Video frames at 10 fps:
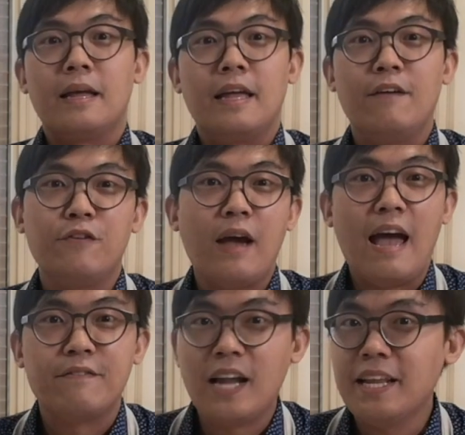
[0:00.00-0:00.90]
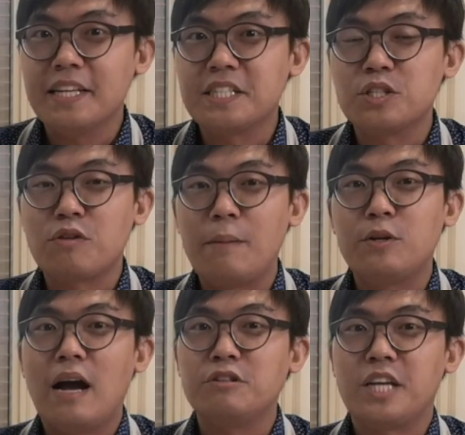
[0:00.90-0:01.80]
If you have not yet subscribed to
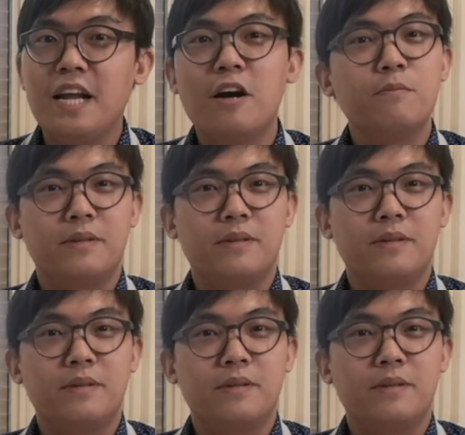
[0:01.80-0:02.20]
our channel,